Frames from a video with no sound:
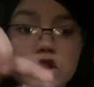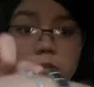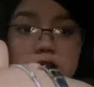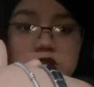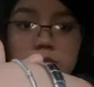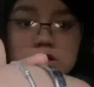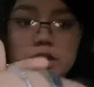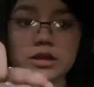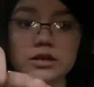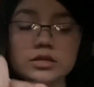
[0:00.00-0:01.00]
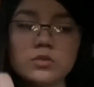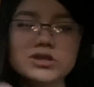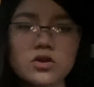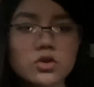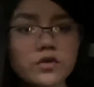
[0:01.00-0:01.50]
a nomination bracelet, that which
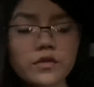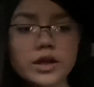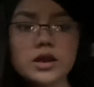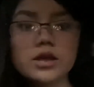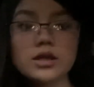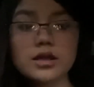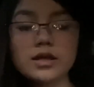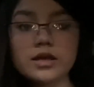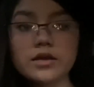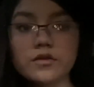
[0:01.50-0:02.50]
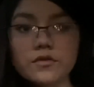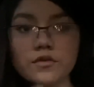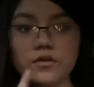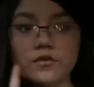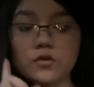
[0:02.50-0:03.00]
I don't know if
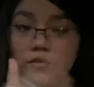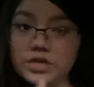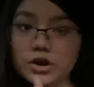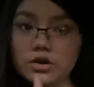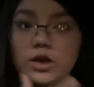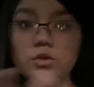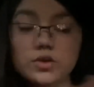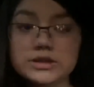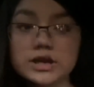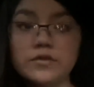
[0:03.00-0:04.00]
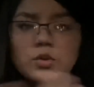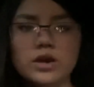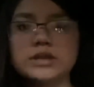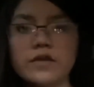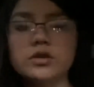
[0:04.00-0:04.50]
over there, like where you guys live, you
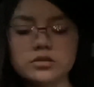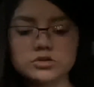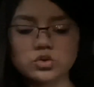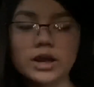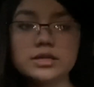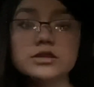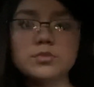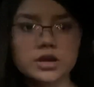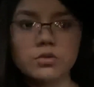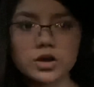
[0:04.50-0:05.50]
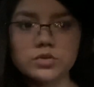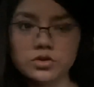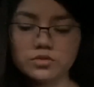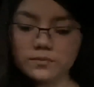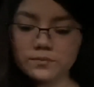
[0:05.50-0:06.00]
guys have a store like this, but in the Laredo we
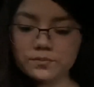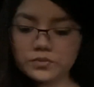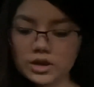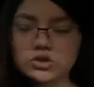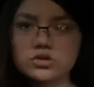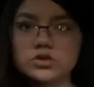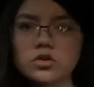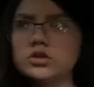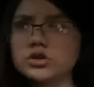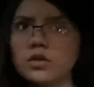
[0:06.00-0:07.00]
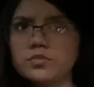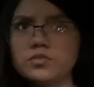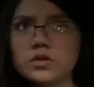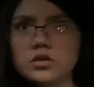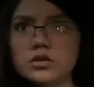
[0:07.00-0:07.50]
do. It's called Shop
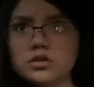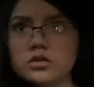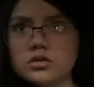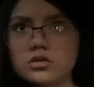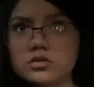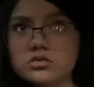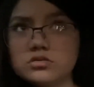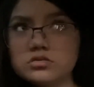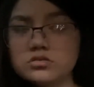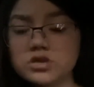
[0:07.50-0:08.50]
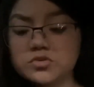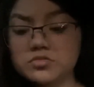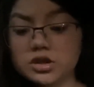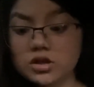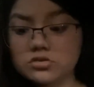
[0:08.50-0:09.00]
something.
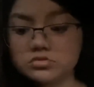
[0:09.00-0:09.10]
I don't